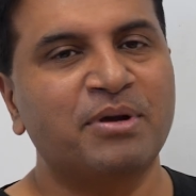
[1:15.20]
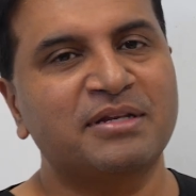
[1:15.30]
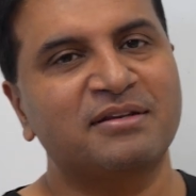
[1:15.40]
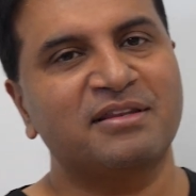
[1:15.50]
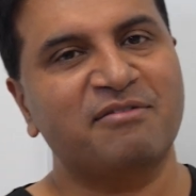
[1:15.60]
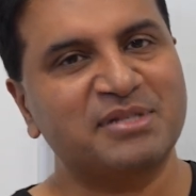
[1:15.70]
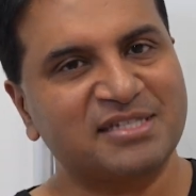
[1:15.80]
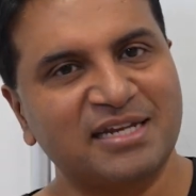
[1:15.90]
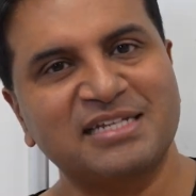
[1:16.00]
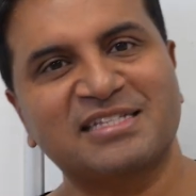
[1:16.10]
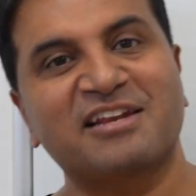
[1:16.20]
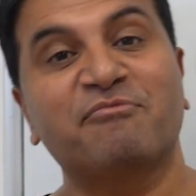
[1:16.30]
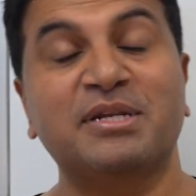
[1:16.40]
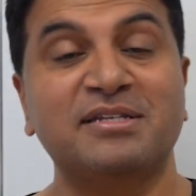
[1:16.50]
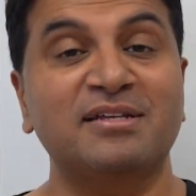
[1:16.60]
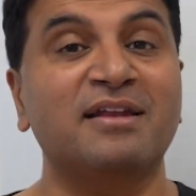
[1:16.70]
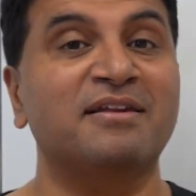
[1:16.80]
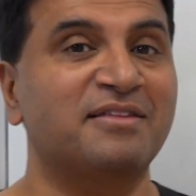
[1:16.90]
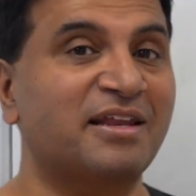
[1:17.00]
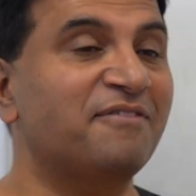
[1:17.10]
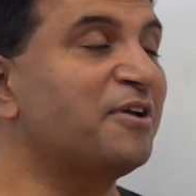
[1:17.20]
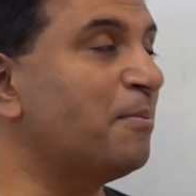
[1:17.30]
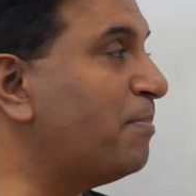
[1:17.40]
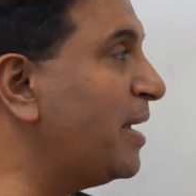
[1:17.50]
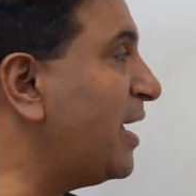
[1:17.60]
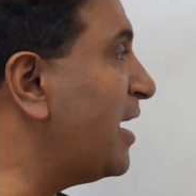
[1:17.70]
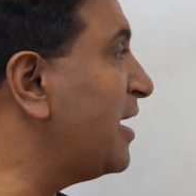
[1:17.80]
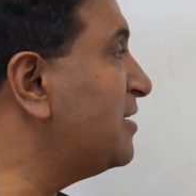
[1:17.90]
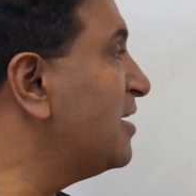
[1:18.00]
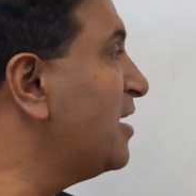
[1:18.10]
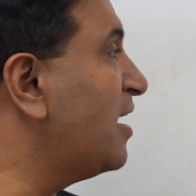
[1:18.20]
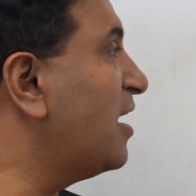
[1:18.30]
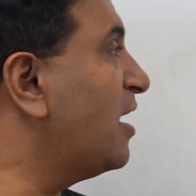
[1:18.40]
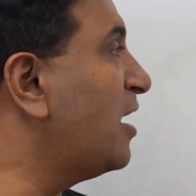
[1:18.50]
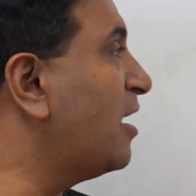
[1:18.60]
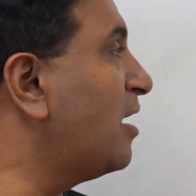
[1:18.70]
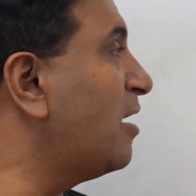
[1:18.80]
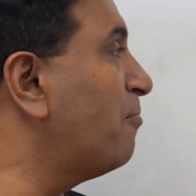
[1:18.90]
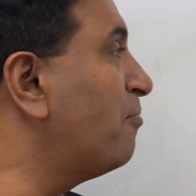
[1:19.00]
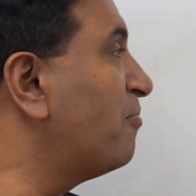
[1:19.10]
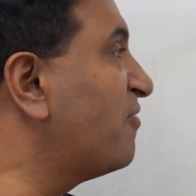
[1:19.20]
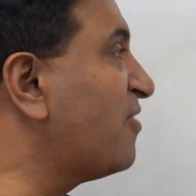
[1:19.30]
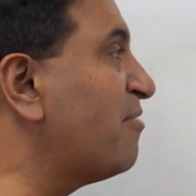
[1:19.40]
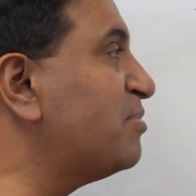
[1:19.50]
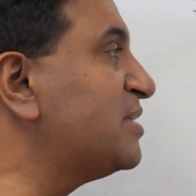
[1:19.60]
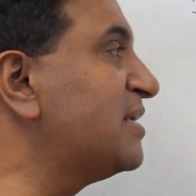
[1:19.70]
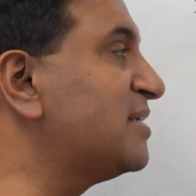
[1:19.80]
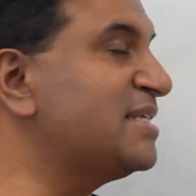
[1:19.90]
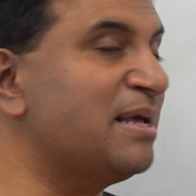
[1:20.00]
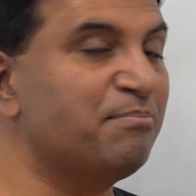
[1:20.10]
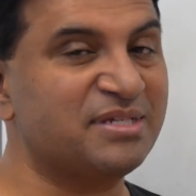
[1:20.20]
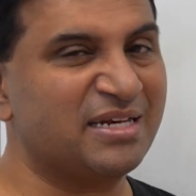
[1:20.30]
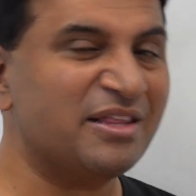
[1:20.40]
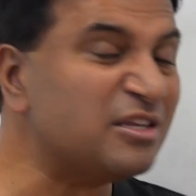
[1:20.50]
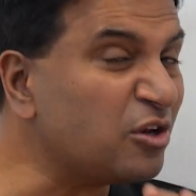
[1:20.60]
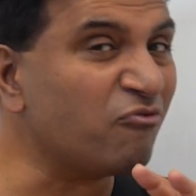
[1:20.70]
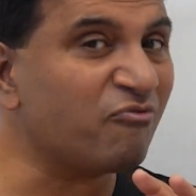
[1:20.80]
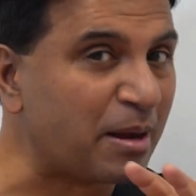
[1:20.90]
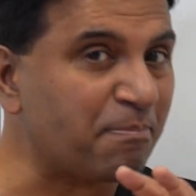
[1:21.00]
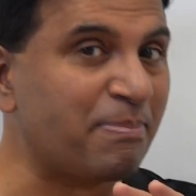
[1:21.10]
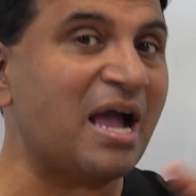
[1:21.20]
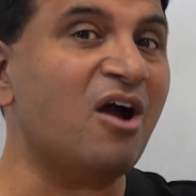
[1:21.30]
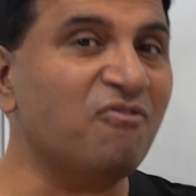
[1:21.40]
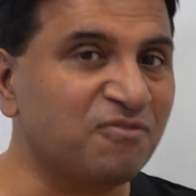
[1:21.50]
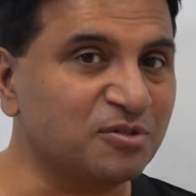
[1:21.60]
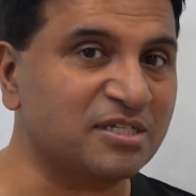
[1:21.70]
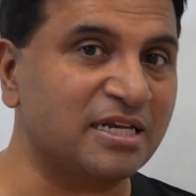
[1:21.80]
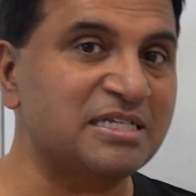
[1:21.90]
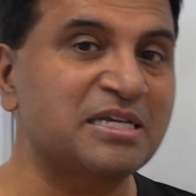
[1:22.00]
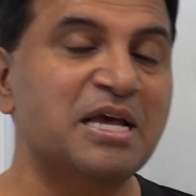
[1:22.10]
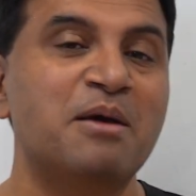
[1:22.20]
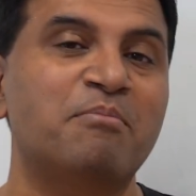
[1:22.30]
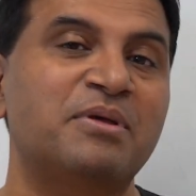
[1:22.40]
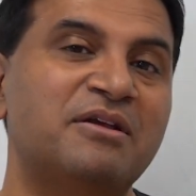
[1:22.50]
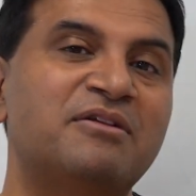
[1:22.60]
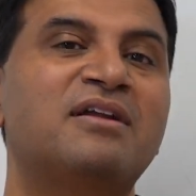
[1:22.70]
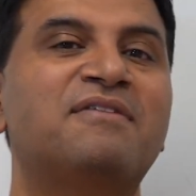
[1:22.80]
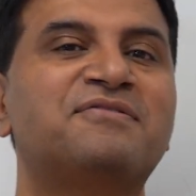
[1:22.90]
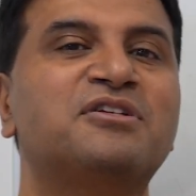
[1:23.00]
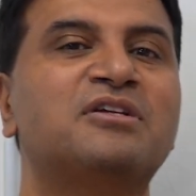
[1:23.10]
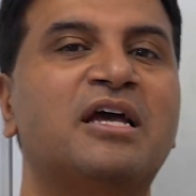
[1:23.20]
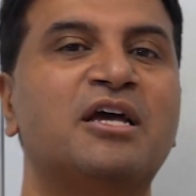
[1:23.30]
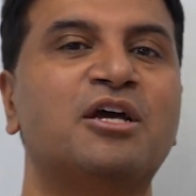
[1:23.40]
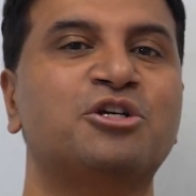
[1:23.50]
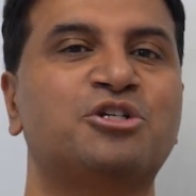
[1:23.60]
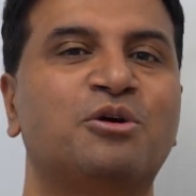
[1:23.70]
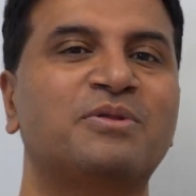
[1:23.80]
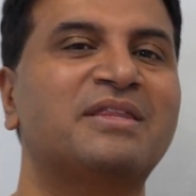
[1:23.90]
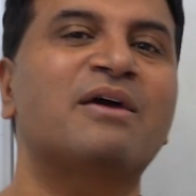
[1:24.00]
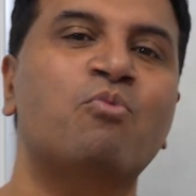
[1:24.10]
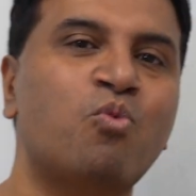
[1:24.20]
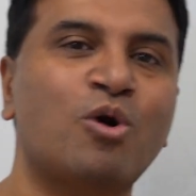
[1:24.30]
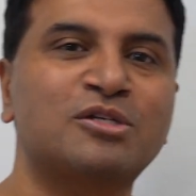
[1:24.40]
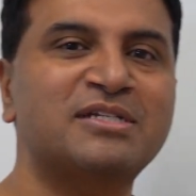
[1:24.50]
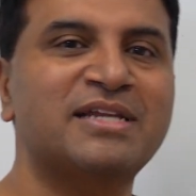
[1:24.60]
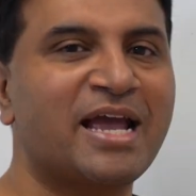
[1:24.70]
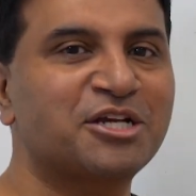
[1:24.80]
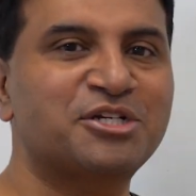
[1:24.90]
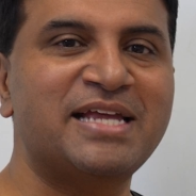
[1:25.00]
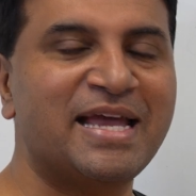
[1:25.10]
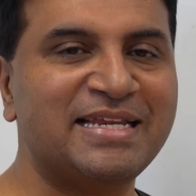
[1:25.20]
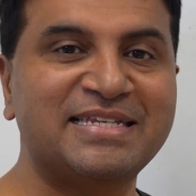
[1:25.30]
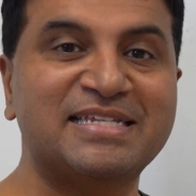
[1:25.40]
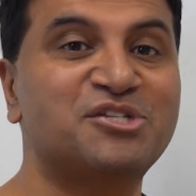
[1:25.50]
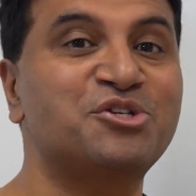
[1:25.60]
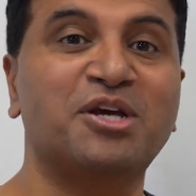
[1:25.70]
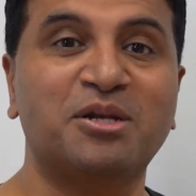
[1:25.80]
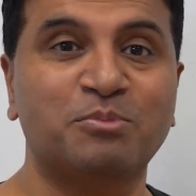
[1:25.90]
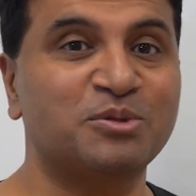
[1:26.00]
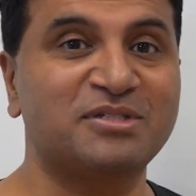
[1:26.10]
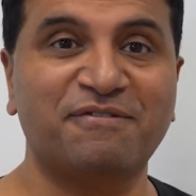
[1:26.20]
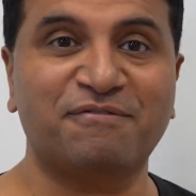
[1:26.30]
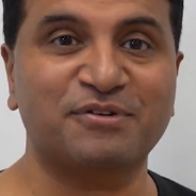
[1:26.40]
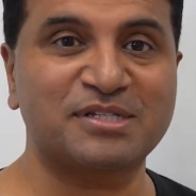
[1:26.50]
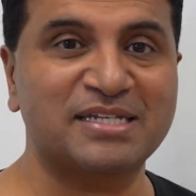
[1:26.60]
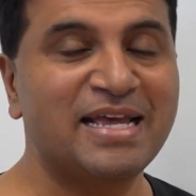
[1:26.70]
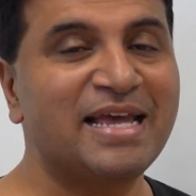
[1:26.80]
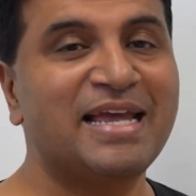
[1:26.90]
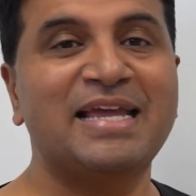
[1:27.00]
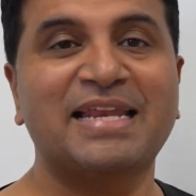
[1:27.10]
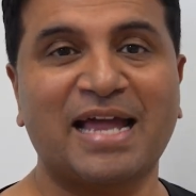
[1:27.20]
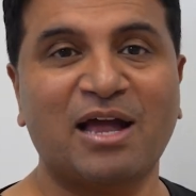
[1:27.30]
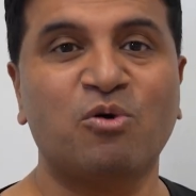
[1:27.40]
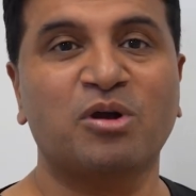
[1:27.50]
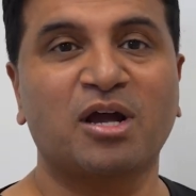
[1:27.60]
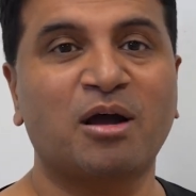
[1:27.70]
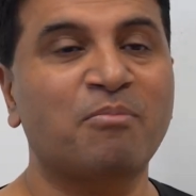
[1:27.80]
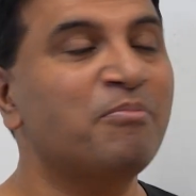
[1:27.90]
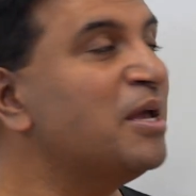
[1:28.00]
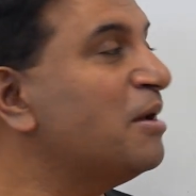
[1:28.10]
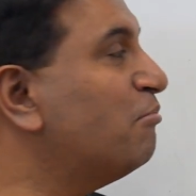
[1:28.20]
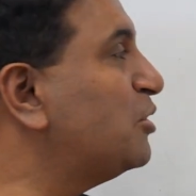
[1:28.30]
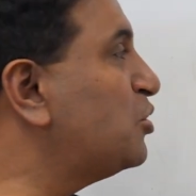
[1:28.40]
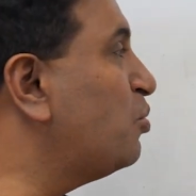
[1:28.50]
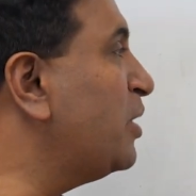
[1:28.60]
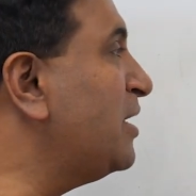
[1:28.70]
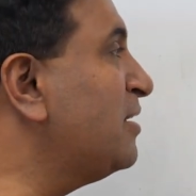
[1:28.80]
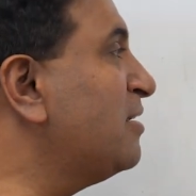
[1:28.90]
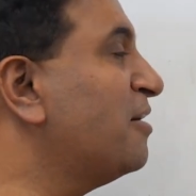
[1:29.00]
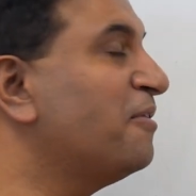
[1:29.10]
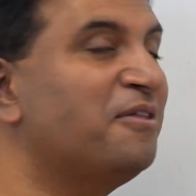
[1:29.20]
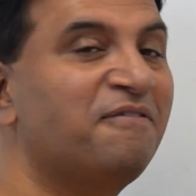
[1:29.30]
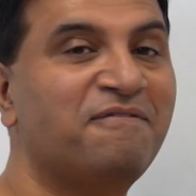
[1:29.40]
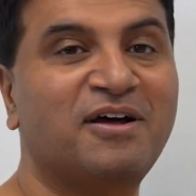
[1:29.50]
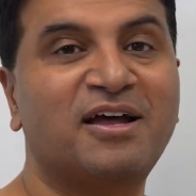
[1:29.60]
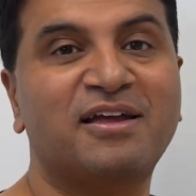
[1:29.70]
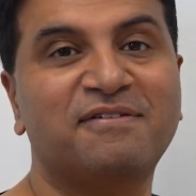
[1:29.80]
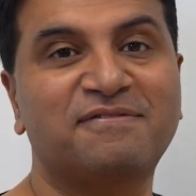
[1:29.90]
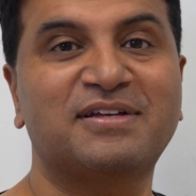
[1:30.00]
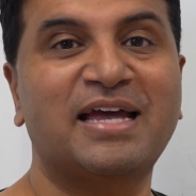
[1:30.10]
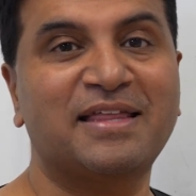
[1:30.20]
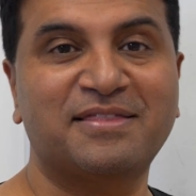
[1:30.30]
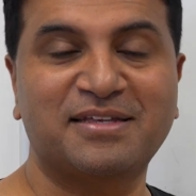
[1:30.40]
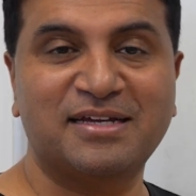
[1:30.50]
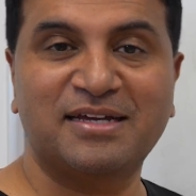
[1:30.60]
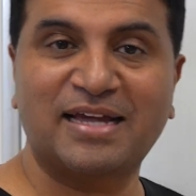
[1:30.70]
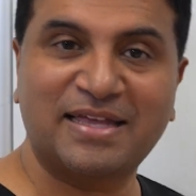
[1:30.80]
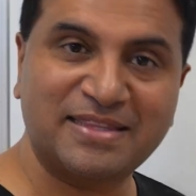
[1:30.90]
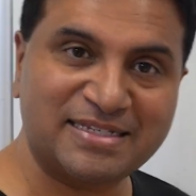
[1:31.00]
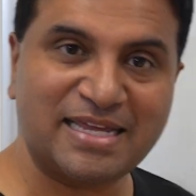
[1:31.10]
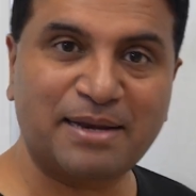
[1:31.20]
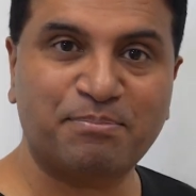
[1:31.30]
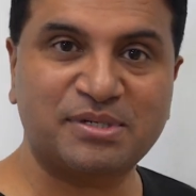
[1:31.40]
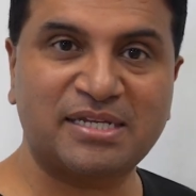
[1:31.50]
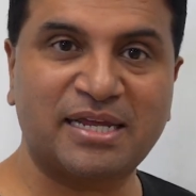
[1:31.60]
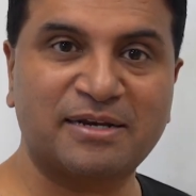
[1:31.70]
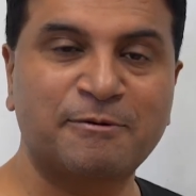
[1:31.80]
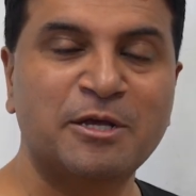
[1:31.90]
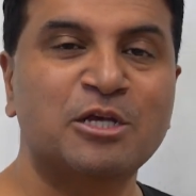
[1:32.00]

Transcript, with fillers: But there have been studies that have been done that have compared um, five percent to ten percent. Now, they're not very powerful studies, but they're enough to uh, show that there wasn't actually any discernible difference in outcome between the five and the and the ten percent.